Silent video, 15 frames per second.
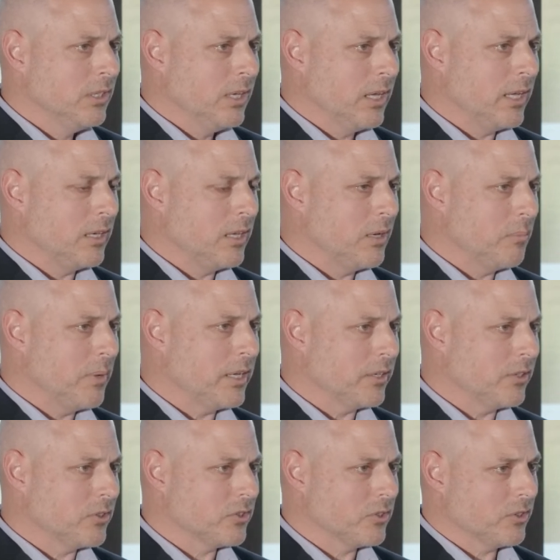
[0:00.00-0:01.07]
and
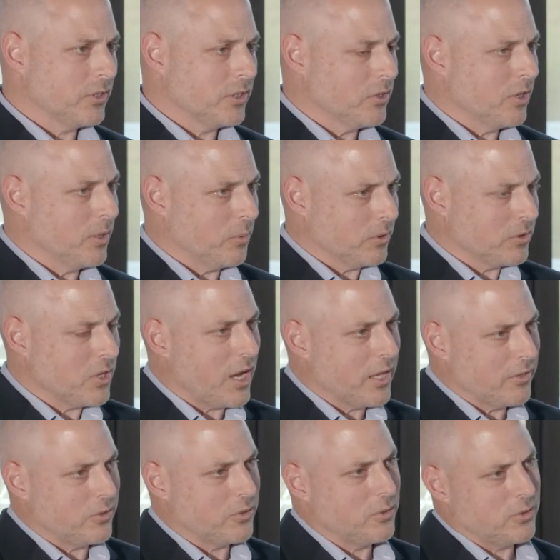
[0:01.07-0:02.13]
making sure that you're able to tie
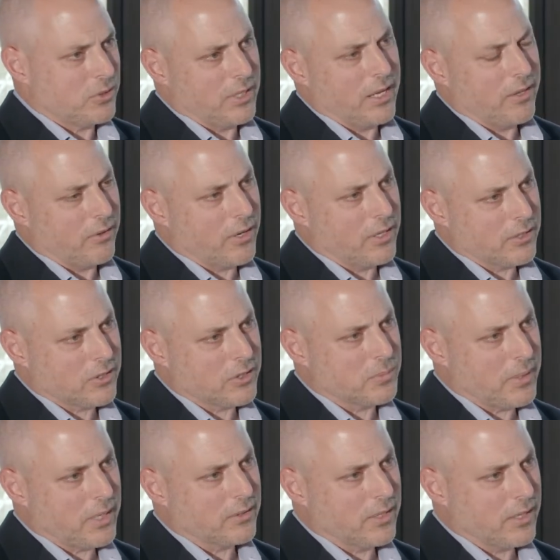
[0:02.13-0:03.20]
the two together, I
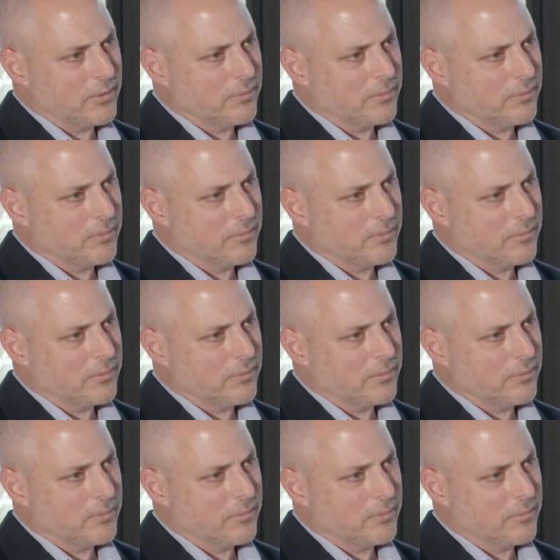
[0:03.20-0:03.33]
suspect, eh?